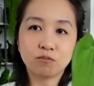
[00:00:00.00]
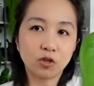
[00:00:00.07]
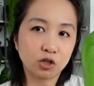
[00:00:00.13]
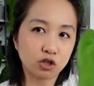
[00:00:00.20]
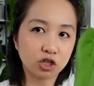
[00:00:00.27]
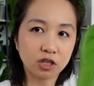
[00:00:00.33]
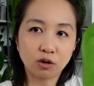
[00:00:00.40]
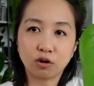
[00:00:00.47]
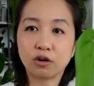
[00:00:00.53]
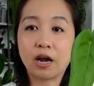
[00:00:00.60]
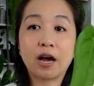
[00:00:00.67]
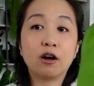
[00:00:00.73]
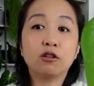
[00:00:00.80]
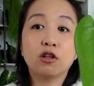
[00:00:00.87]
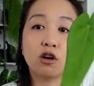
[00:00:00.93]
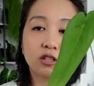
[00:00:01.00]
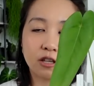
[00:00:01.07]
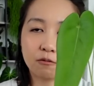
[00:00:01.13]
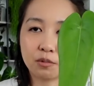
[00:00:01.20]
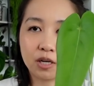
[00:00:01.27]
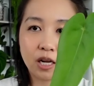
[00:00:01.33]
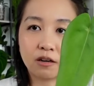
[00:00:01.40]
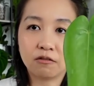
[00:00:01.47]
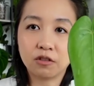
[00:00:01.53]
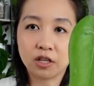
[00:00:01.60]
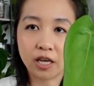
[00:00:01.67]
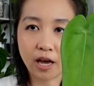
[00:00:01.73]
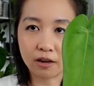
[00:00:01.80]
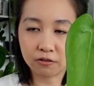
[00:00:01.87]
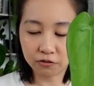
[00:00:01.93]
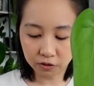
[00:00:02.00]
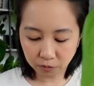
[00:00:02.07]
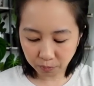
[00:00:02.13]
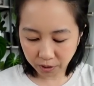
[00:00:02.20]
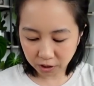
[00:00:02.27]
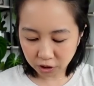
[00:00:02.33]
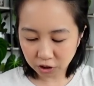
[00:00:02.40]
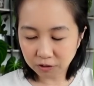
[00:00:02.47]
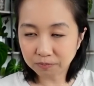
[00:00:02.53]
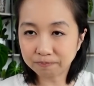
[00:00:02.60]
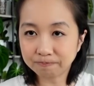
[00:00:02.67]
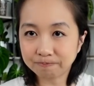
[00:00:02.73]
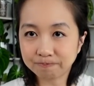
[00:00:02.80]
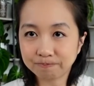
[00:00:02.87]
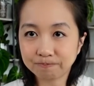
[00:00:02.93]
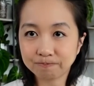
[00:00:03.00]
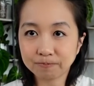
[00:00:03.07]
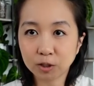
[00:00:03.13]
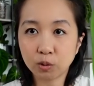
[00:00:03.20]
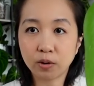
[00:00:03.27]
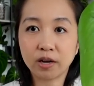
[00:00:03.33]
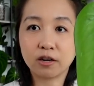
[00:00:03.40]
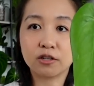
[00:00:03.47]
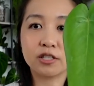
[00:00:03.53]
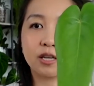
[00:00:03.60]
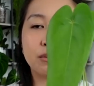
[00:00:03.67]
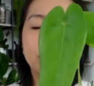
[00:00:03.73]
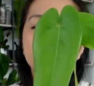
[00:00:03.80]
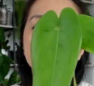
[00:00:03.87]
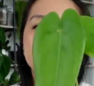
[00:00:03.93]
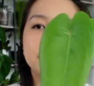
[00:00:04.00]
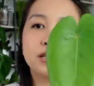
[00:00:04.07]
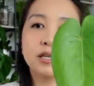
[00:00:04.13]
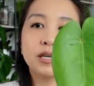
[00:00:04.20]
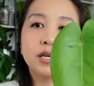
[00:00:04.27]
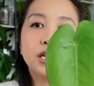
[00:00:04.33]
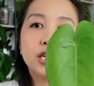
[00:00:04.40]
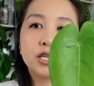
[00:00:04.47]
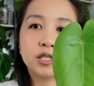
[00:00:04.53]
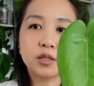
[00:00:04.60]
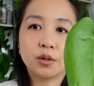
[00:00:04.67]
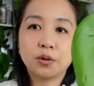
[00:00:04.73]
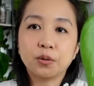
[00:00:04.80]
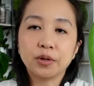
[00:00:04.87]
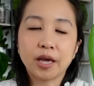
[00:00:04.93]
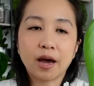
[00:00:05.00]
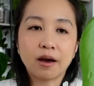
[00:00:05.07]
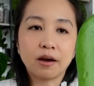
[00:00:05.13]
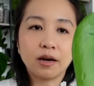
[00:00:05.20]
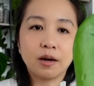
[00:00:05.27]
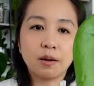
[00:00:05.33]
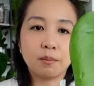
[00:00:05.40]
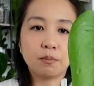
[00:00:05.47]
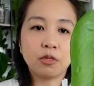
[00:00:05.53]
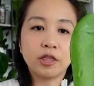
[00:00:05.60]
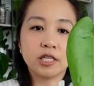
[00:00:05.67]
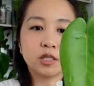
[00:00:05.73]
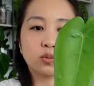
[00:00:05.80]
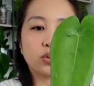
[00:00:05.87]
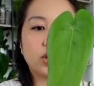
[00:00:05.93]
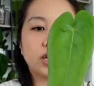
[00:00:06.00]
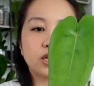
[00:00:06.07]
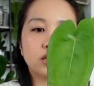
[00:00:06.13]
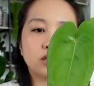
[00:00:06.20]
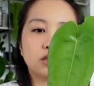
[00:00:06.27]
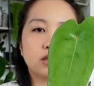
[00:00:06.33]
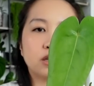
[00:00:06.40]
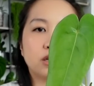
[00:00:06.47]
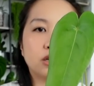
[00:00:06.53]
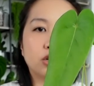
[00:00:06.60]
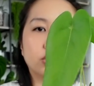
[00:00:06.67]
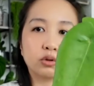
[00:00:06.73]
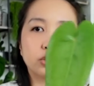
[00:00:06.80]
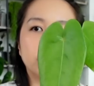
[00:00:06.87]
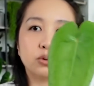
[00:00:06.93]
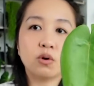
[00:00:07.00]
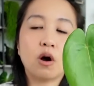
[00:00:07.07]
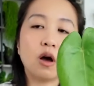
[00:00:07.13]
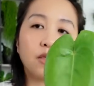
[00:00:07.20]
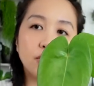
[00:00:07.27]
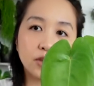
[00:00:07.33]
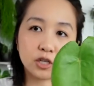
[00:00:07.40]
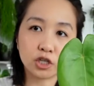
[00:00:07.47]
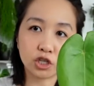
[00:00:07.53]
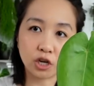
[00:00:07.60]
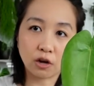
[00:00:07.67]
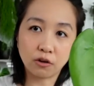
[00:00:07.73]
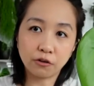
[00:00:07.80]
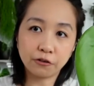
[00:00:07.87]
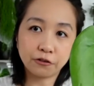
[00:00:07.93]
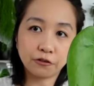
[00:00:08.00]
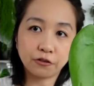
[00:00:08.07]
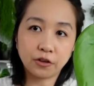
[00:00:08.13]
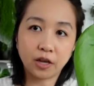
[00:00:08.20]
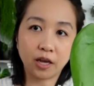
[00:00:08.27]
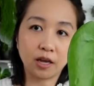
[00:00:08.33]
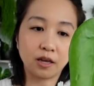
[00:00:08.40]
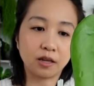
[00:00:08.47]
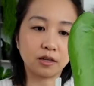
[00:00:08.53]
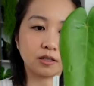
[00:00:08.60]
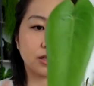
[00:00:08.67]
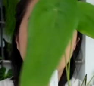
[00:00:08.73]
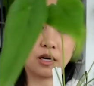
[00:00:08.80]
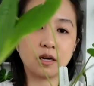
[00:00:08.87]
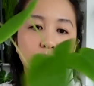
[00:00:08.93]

sheet or how long they've been out of the catafil punch. Quiet on set, please. So yeah, this one grew on this shelf, and